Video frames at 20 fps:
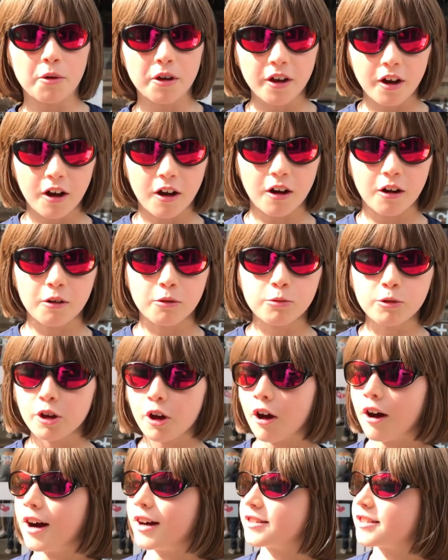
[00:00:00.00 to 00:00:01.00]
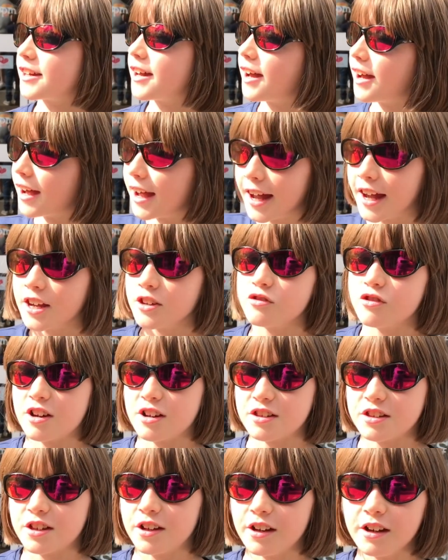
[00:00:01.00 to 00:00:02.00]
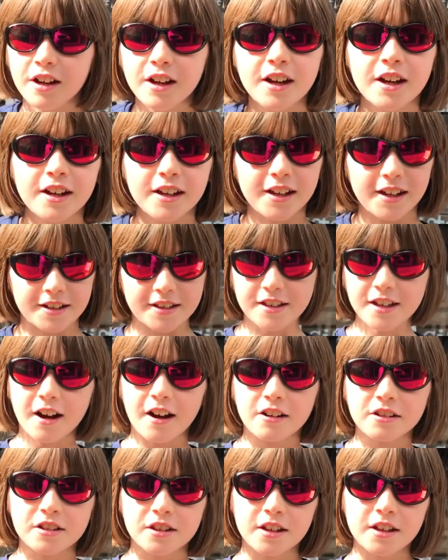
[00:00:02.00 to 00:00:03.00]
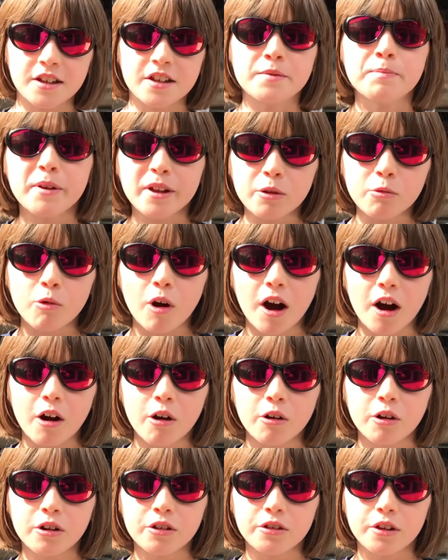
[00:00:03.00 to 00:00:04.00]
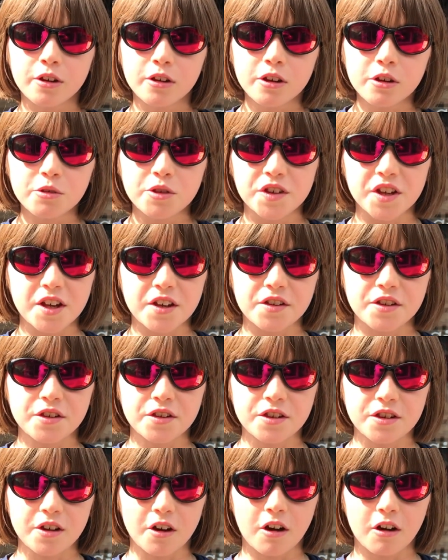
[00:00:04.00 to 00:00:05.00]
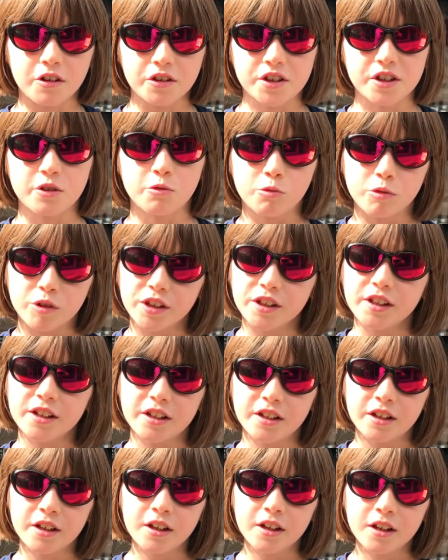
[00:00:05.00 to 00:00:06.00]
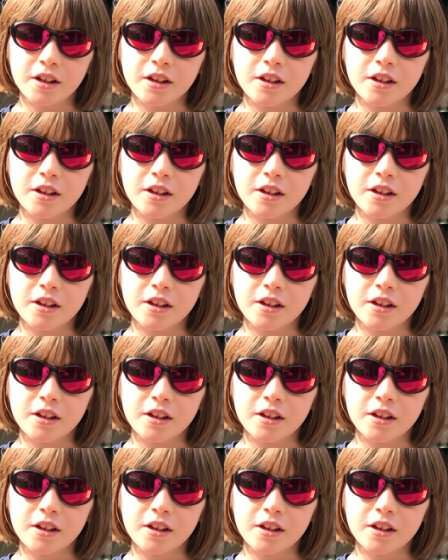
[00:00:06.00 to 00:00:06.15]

where we are, we are at a hairdresser. Yes guys, it's been a while, the new season starts in a week.